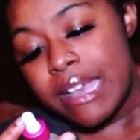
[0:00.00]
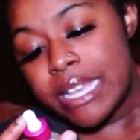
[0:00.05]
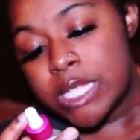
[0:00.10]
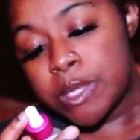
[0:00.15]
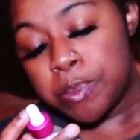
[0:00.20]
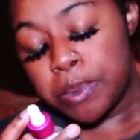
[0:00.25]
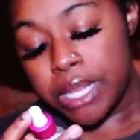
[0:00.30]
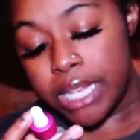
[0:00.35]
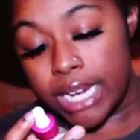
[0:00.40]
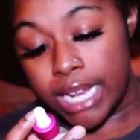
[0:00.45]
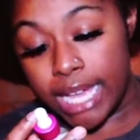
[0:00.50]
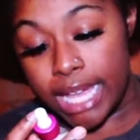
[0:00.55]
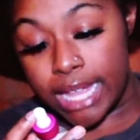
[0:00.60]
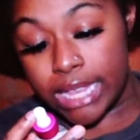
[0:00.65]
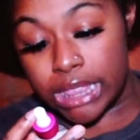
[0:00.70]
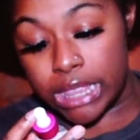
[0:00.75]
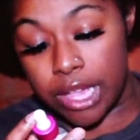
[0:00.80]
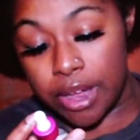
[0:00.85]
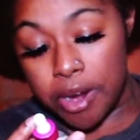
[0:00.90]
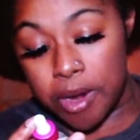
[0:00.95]
Split
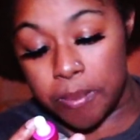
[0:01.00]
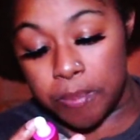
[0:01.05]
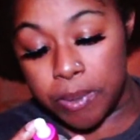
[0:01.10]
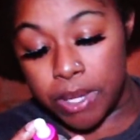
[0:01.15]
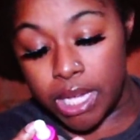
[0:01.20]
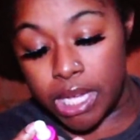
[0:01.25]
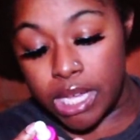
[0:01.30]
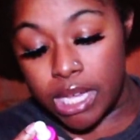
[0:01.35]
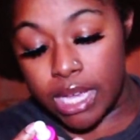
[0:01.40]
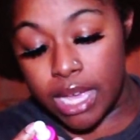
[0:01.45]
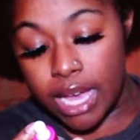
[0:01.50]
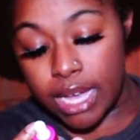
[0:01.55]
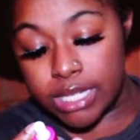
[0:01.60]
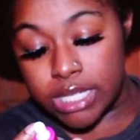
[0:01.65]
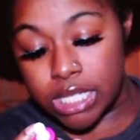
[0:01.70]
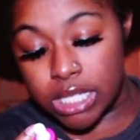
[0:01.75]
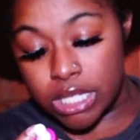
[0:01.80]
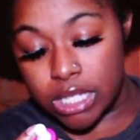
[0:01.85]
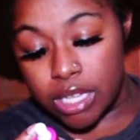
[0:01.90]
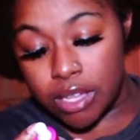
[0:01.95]
End Therapy,
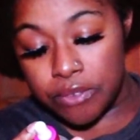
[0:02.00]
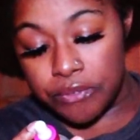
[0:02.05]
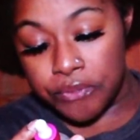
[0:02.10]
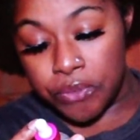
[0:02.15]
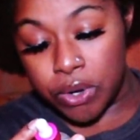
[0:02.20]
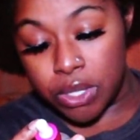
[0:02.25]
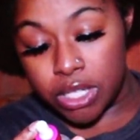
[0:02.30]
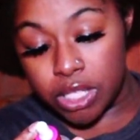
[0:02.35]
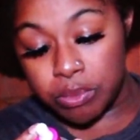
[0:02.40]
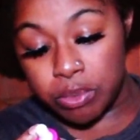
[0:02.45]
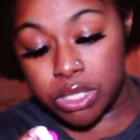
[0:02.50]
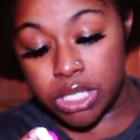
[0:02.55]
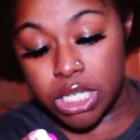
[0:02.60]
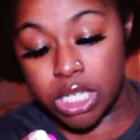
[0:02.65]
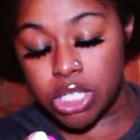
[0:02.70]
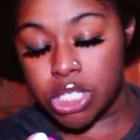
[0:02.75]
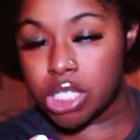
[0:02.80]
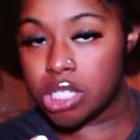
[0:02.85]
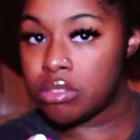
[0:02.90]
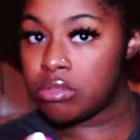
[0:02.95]
excellent for length
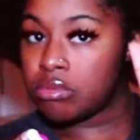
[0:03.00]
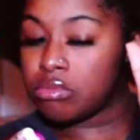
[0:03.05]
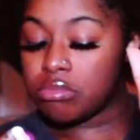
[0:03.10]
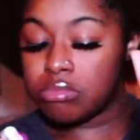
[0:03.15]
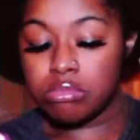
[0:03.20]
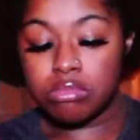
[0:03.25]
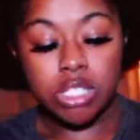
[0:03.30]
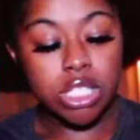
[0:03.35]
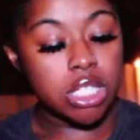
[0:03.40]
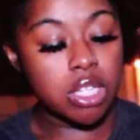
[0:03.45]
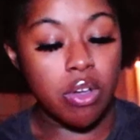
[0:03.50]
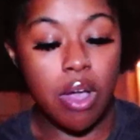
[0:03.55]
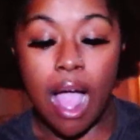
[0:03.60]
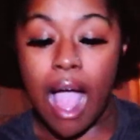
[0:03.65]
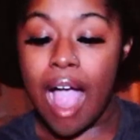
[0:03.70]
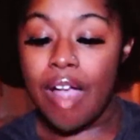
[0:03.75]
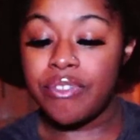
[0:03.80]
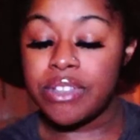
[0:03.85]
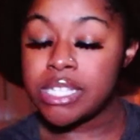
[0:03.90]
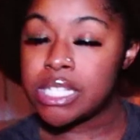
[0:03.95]
retention. So
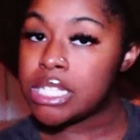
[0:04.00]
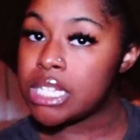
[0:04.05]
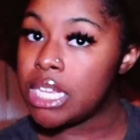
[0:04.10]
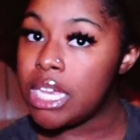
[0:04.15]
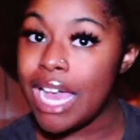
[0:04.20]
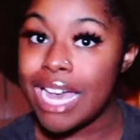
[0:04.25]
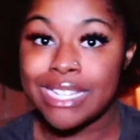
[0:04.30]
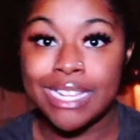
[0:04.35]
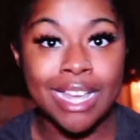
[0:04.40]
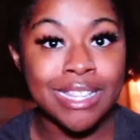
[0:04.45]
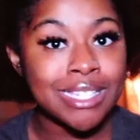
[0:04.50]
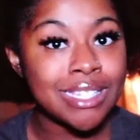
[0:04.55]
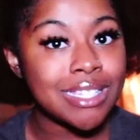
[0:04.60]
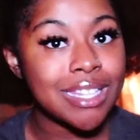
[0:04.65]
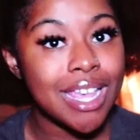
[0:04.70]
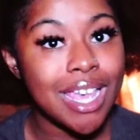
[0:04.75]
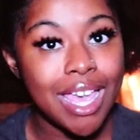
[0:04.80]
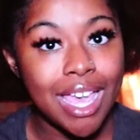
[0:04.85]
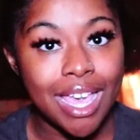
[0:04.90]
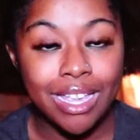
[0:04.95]
obviously, as I
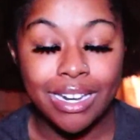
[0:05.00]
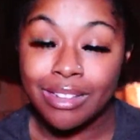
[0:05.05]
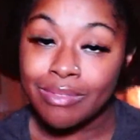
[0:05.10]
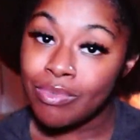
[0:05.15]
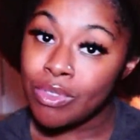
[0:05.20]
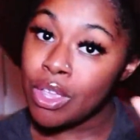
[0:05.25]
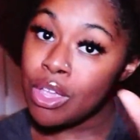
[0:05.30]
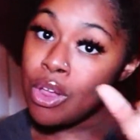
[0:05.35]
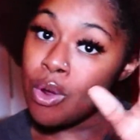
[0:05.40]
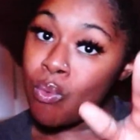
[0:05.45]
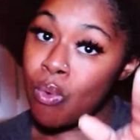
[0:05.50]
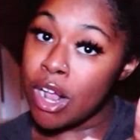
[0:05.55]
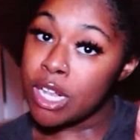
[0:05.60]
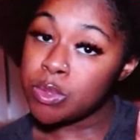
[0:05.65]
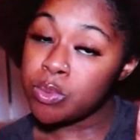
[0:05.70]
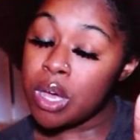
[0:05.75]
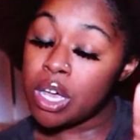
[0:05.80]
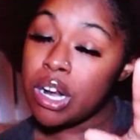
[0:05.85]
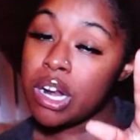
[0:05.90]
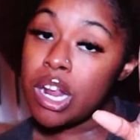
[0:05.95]
said,
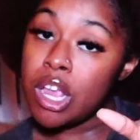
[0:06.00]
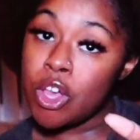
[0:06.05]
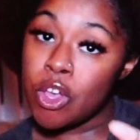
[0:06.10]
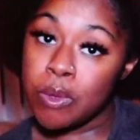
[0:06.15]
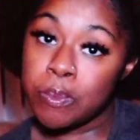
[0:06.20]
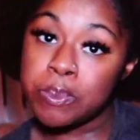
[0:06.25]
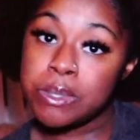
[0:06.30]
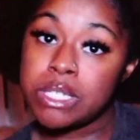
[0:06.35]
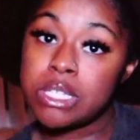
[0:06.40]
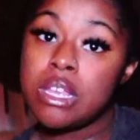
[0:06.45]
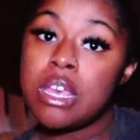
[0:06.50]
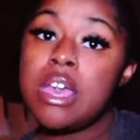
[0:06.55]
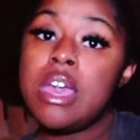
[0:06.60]
rice water helps